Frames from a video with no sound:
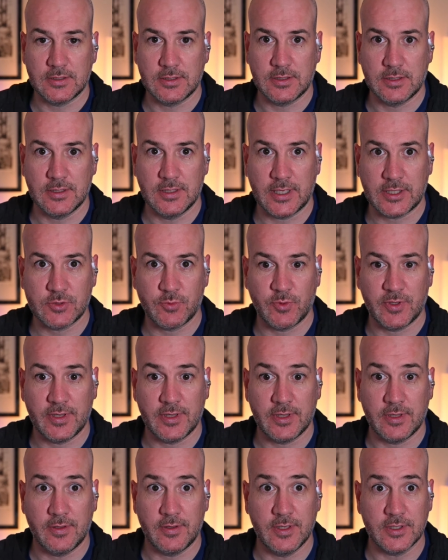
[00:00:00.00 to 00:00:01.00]
Next
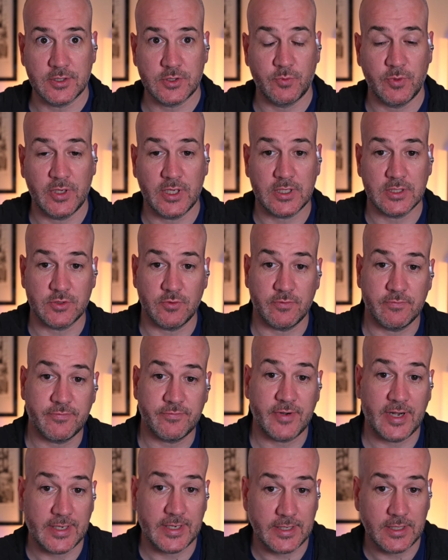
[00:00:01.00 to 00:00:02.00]
one this week is on
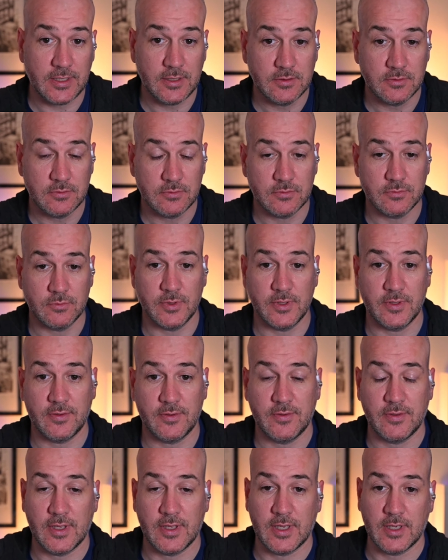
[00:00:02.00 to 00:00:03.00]
Friday
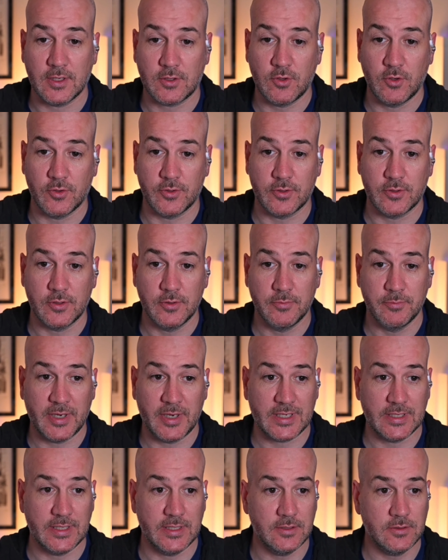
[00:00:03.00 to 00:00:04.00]
with Connor
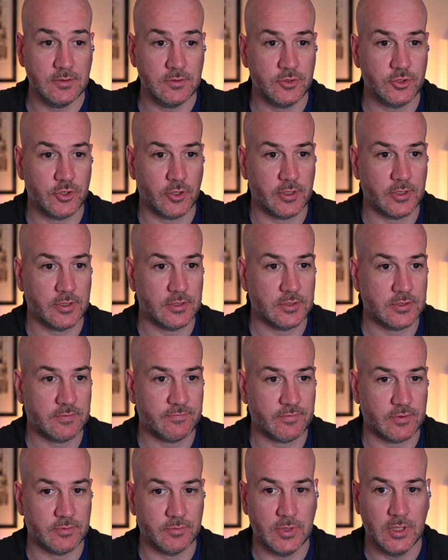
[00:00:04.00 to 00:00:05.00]
McNeil joining us
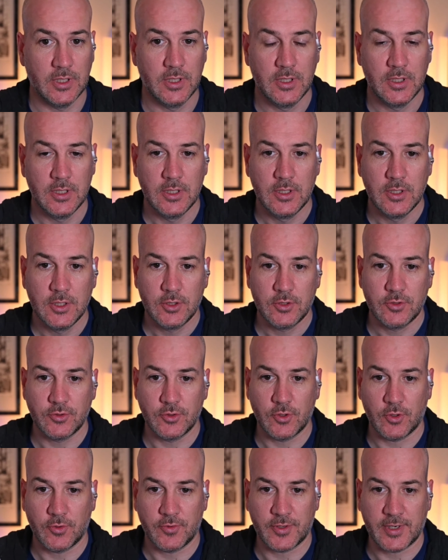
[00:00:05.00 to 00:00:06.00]
from
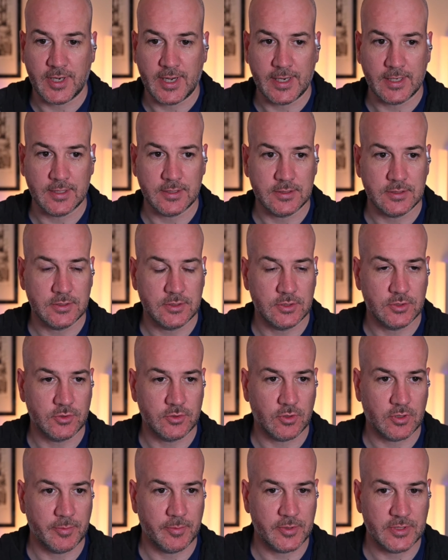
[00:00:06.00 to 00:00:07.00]
Northern Ireland to
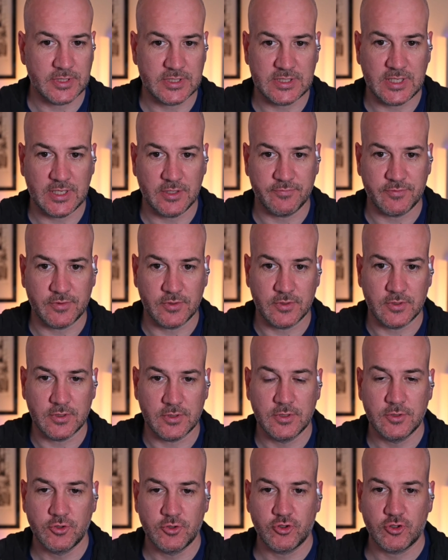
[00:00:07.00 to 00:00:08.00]
talk about the state of the
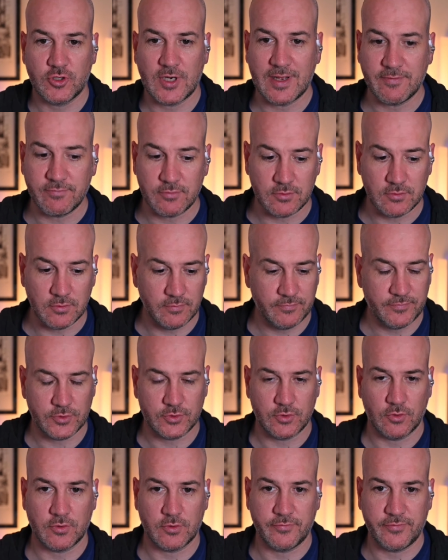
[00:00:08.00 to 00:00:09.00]
travel
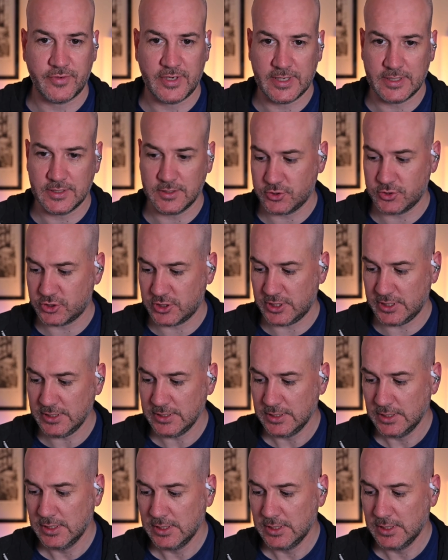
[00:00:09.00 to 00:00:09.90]
photography industry.